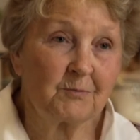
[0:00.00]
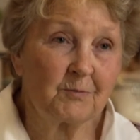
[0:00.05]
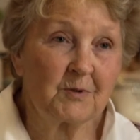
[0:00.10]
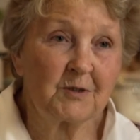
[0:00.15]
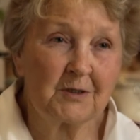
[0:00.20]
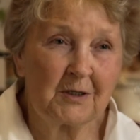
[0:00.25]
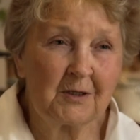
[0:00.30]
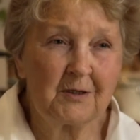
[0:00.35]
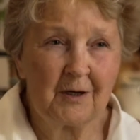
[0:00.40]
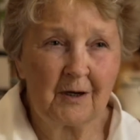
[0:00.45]

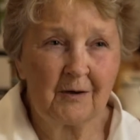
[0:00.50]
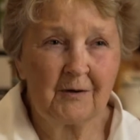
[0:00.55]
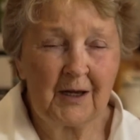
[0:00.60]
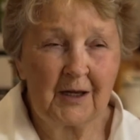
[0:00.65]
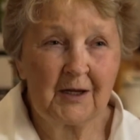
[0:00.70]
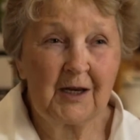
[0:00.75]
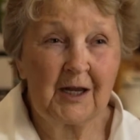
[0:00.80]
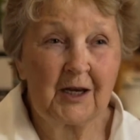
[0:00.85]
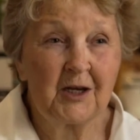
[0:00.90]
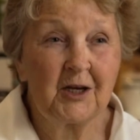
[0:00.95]
he
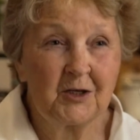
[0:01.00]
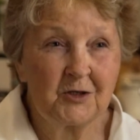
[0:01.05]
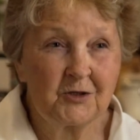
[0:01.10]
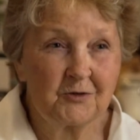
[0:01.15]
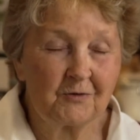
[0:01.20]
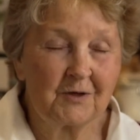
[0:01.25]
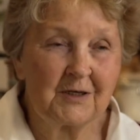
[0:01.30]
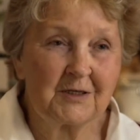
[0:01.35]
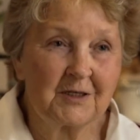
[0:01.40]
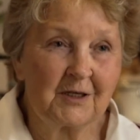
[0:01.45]
had head
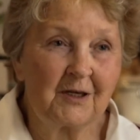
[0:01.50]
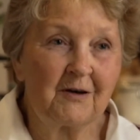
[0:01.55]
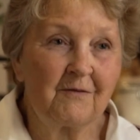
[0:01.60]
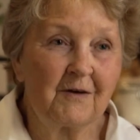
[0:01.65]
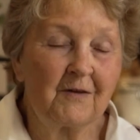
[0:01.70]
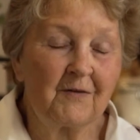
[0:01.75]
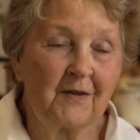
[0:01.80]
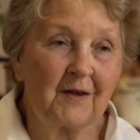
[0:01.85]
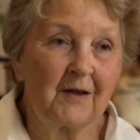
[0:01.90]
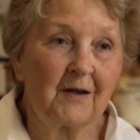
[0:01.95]
injuries and
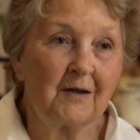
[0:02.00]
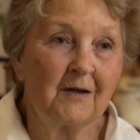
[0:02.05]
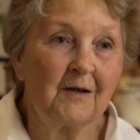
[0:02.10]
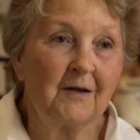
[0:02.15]
everything.